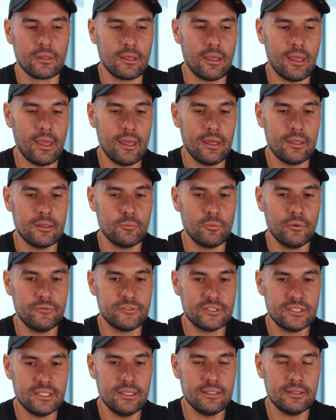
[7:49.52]
And we've
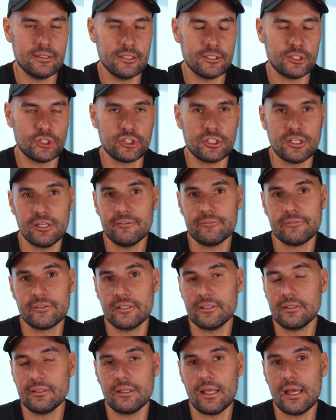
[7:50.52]
seen this shift
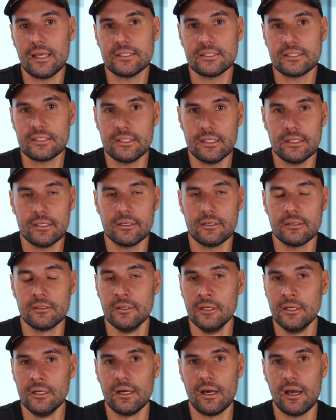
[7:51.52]
in the last year.
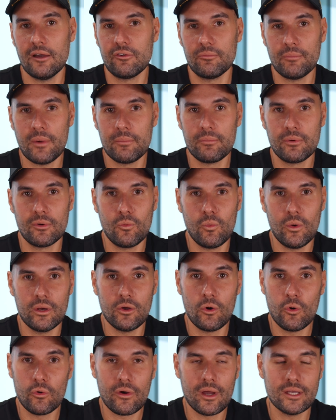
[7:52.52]
I remember when
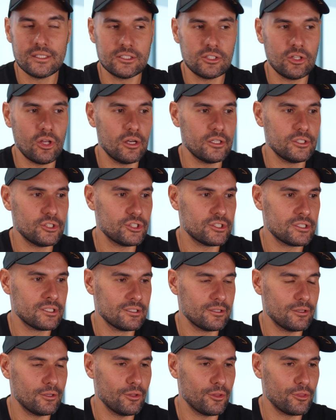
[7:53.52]
Orize launched,
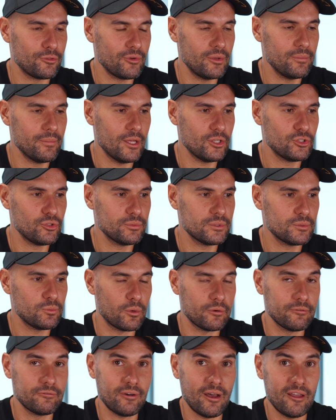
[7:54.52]
the 3 bedrooms
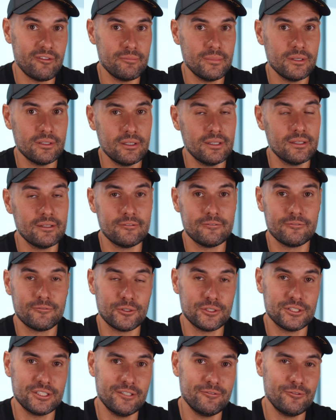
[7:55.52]
were 5 million
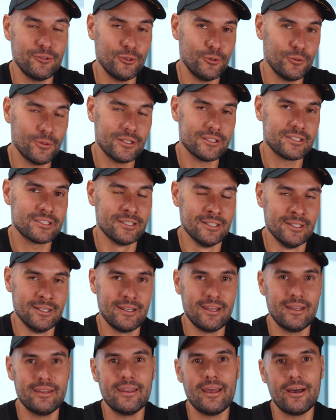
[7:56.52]
for CV units,
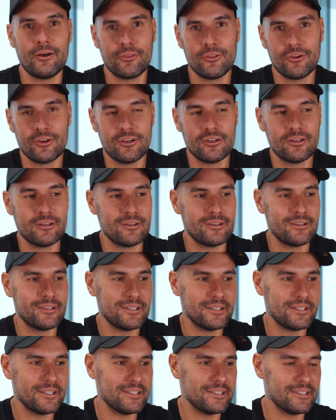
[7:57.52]
and now
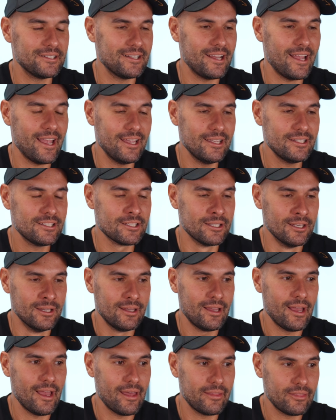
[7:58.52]
they're 8,
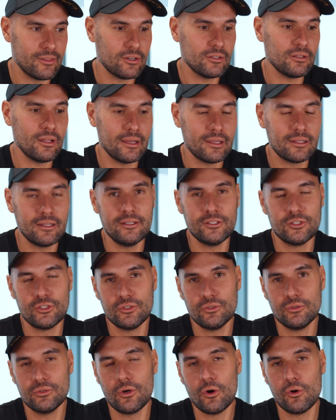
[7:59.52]
and they're likely
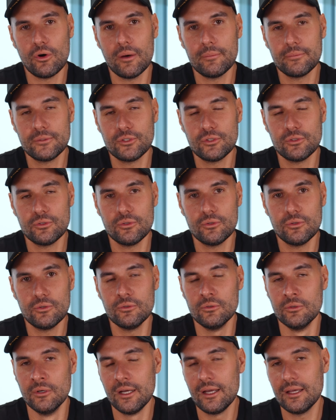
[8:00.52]
to go up
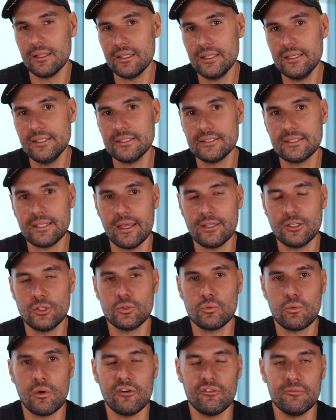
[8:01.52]
to at least 10 to
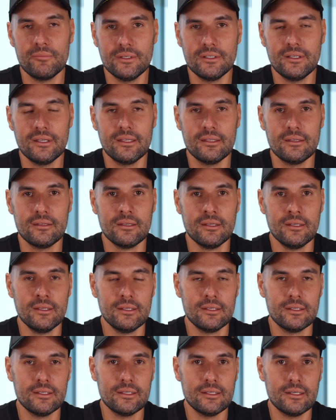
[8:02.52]
12 million
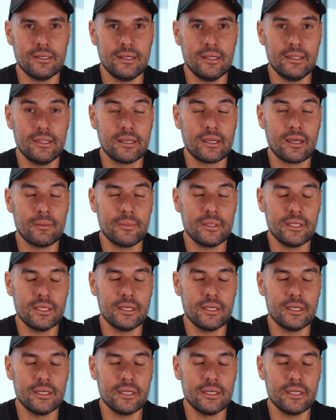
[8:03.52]
in the coming